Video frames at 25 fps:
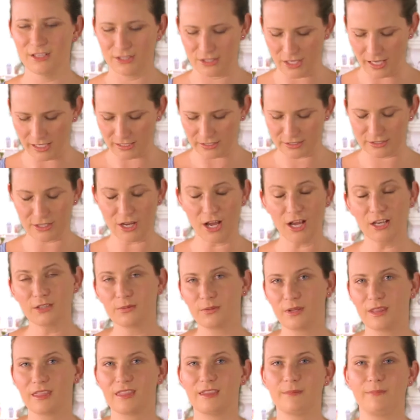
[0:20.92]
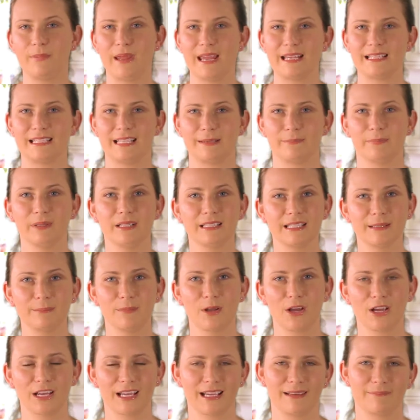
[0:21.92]
So I'll start with the basic building
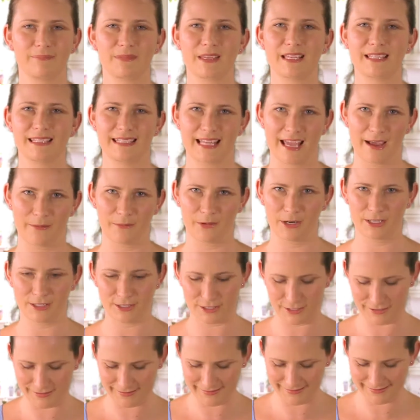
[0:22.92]
block, a sandwich.